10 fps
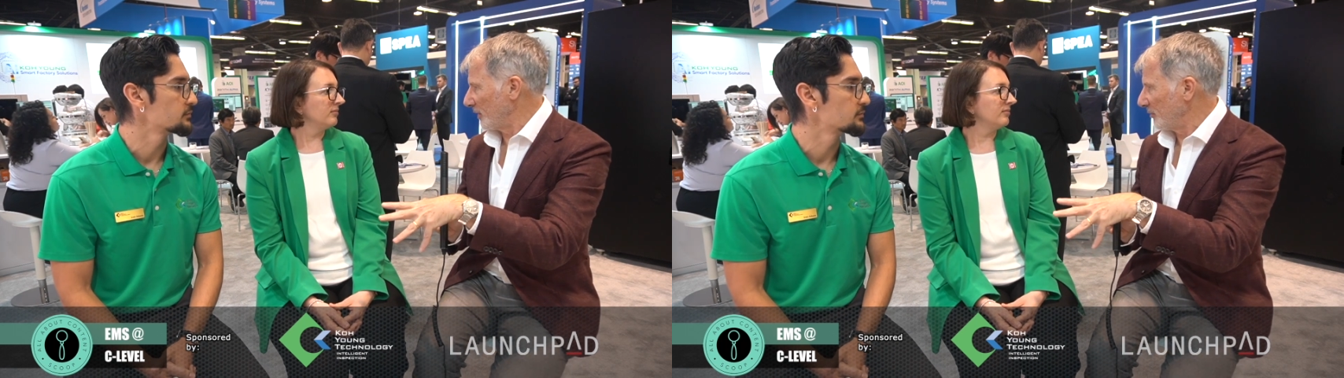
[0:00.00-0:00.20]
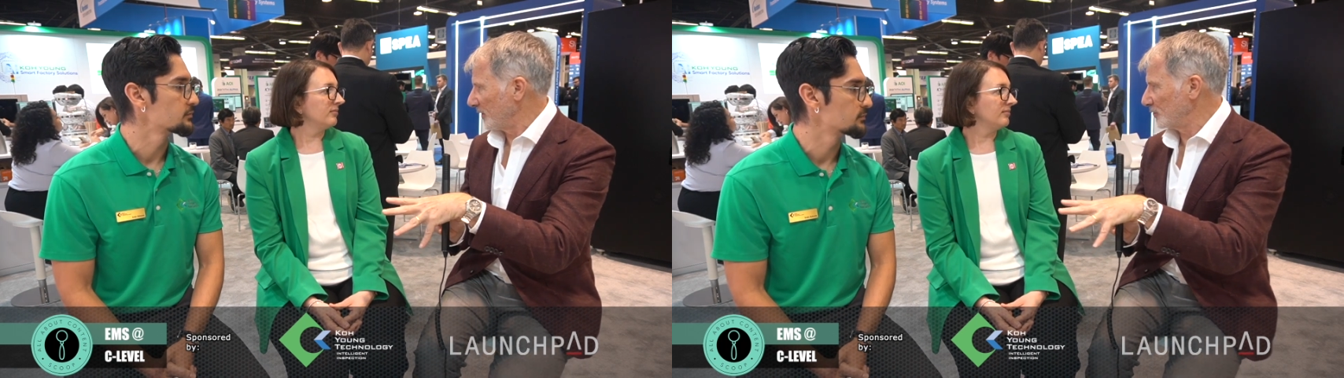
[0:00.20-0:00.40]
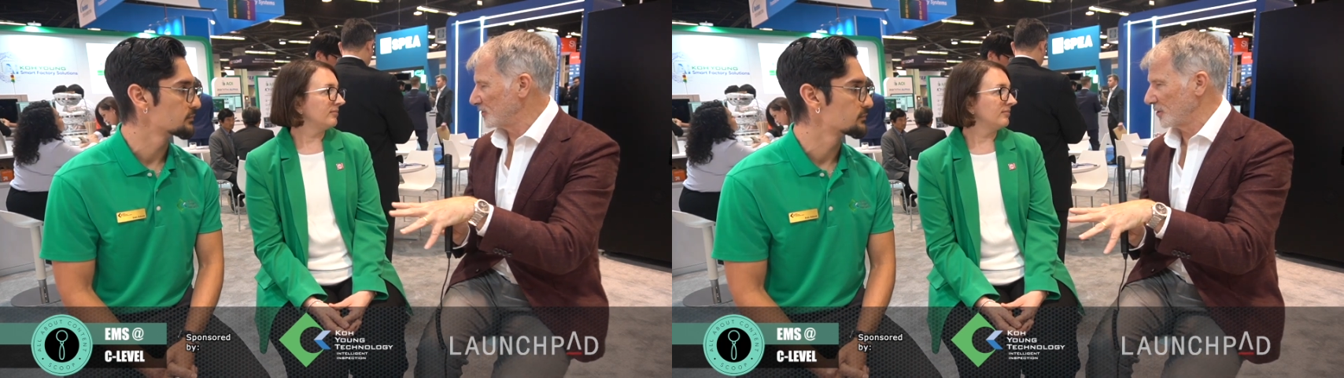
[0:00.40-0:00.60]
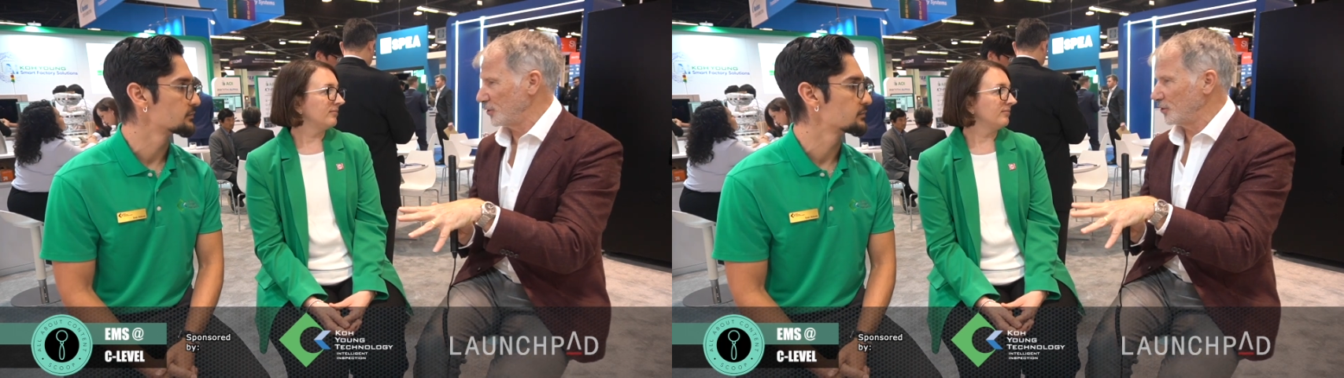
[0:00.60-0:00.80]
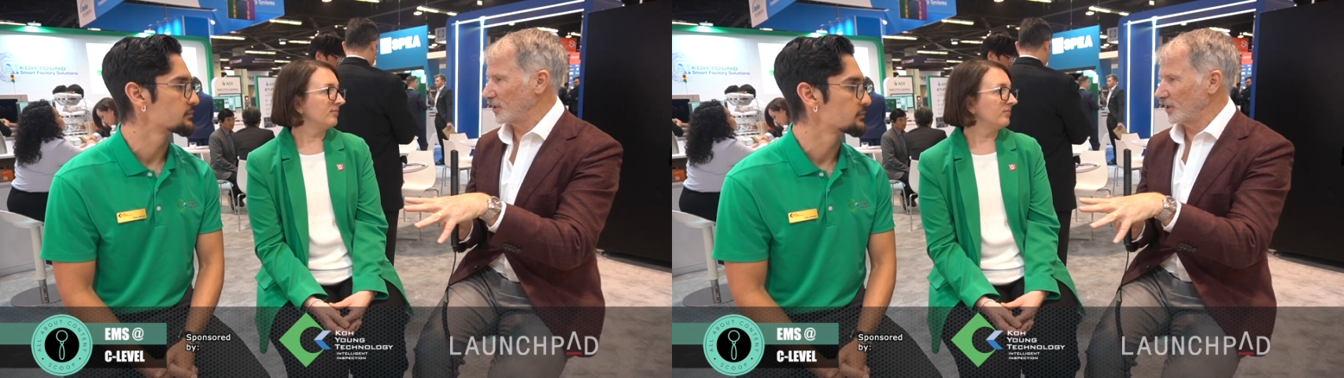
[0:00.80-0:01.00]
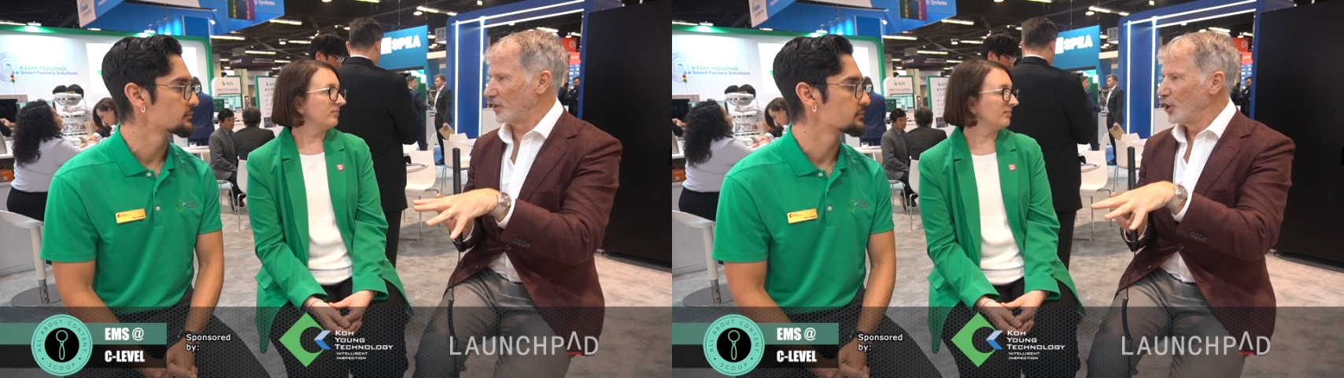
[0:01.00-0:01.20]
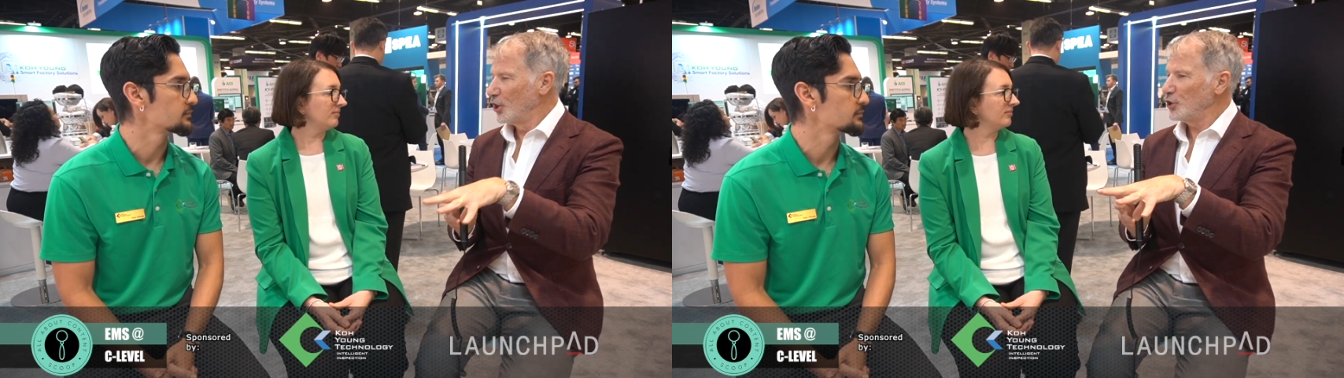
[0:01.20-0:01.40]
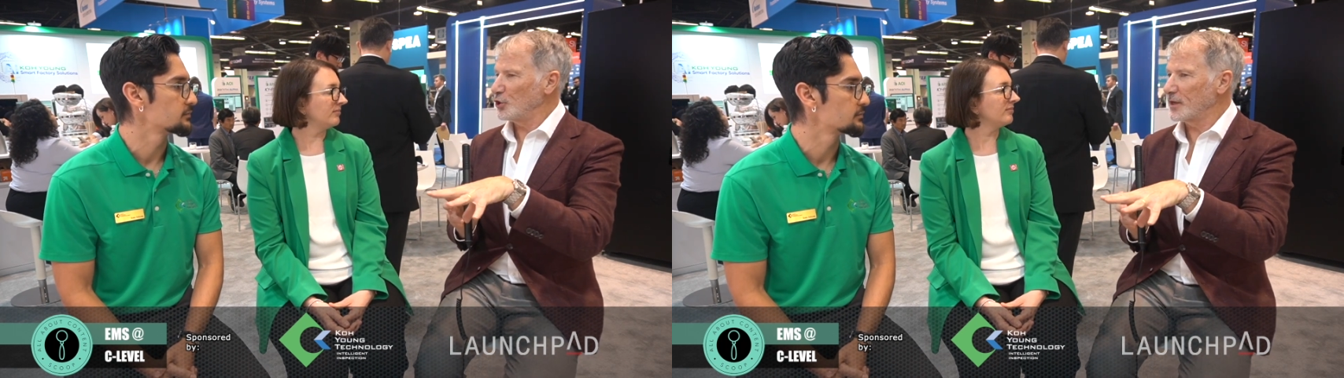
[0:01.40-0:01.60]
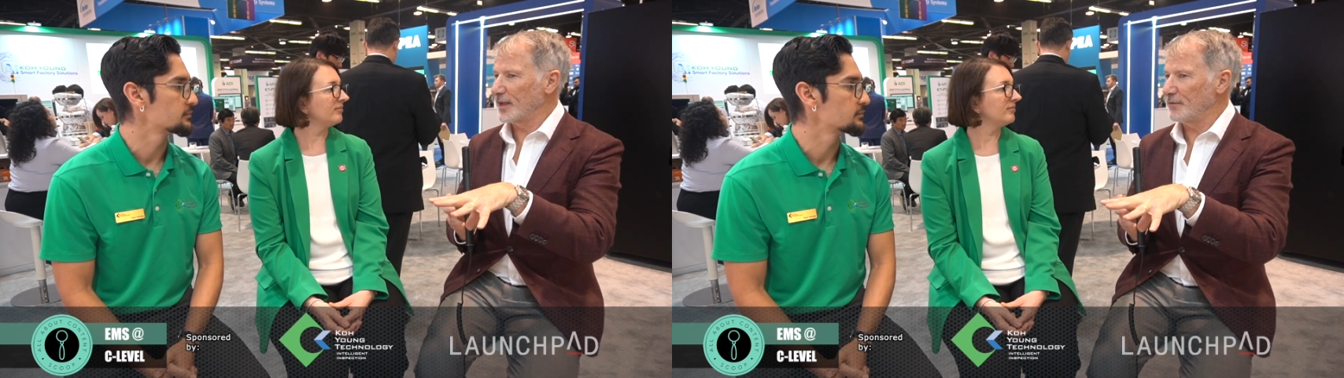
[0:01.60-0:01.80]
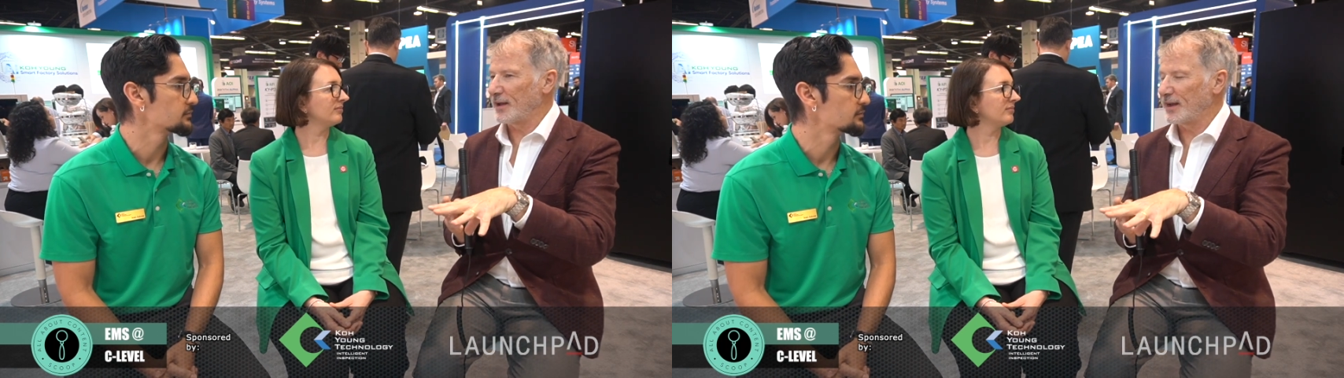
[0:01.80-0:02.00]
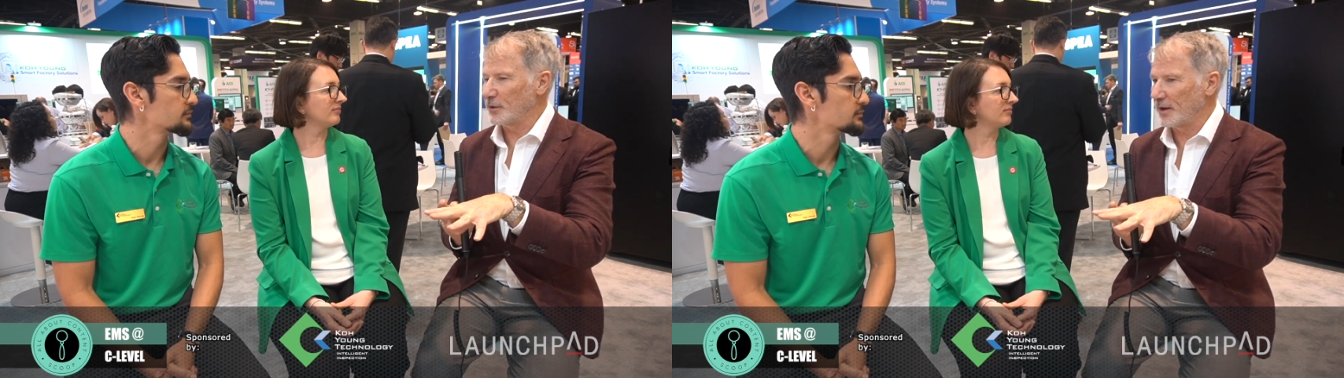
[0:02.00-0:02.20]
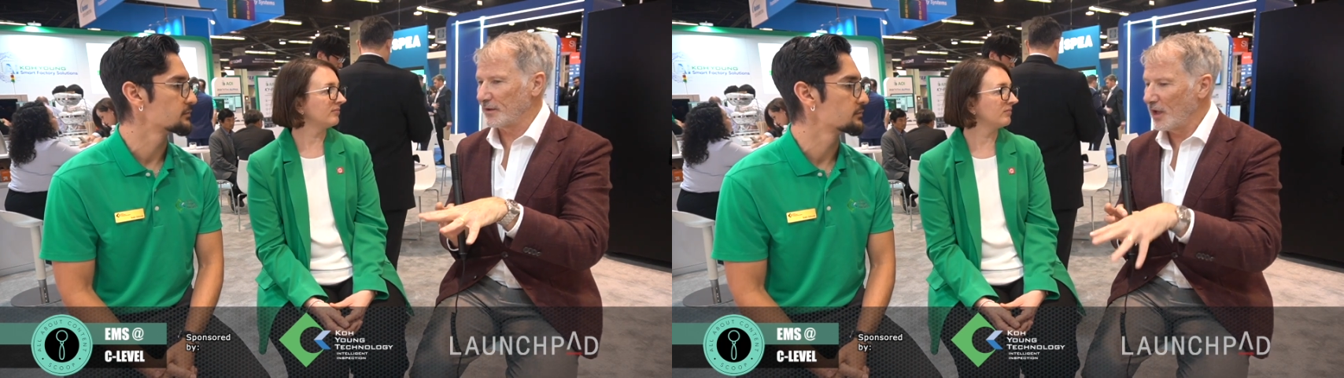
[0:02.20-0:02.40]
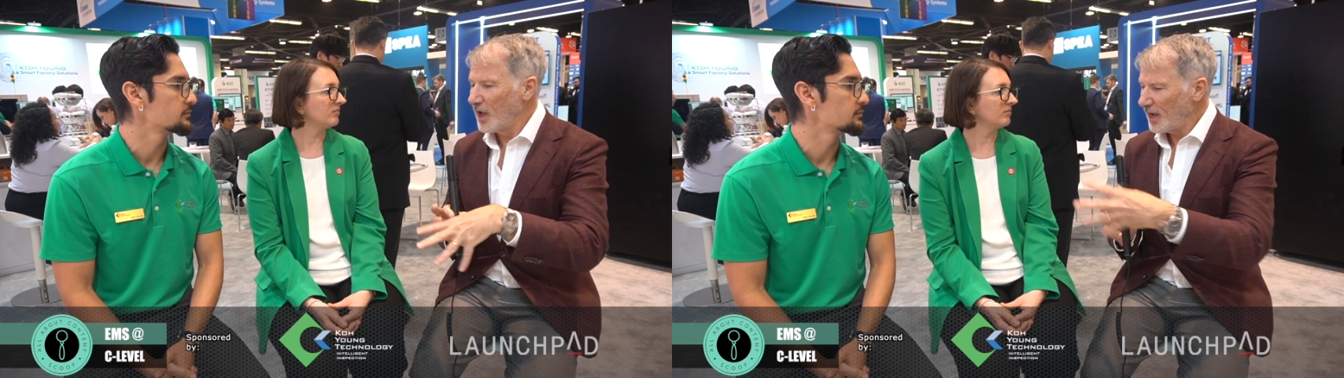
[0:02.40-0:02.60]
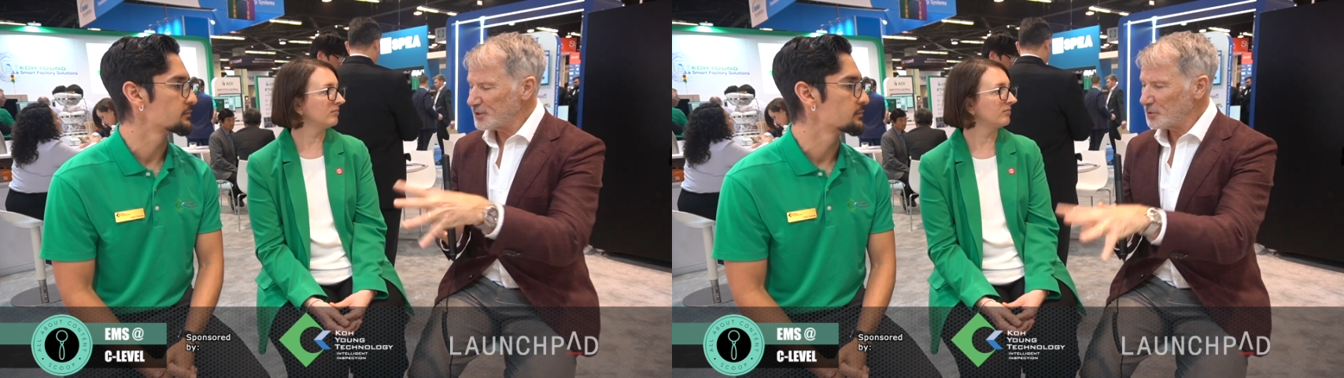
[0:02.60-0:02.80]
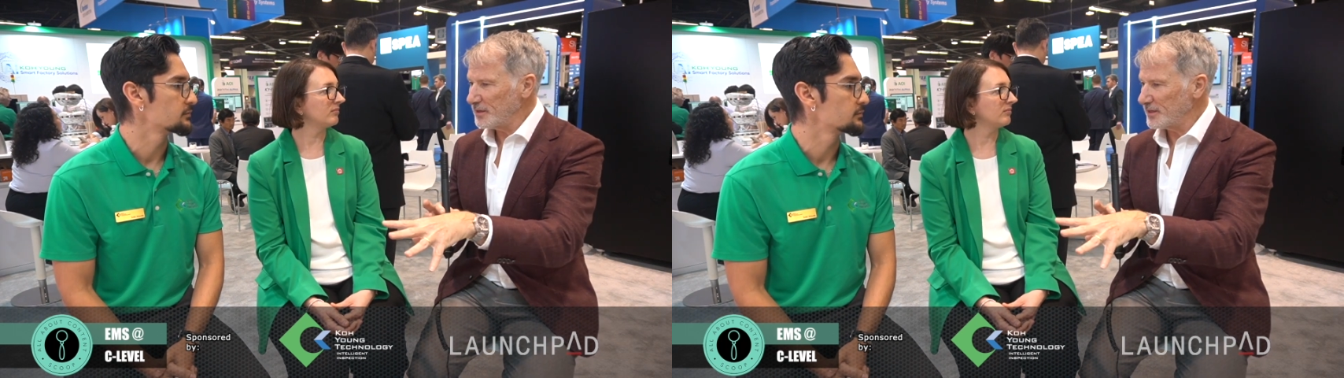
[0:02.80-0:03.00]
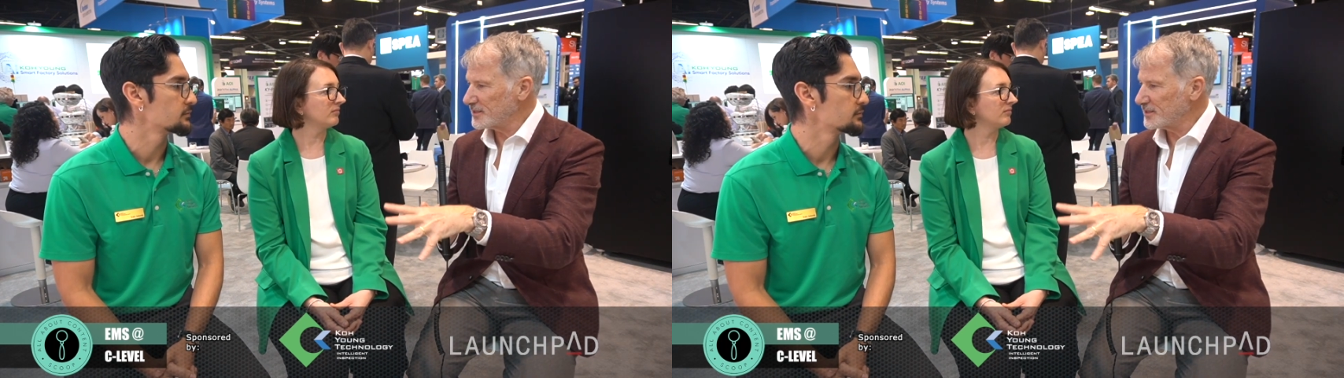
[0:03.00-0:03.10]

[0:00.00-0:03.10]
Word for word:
Speaker 1: it, but also you can you can get value out of it. I just wanted to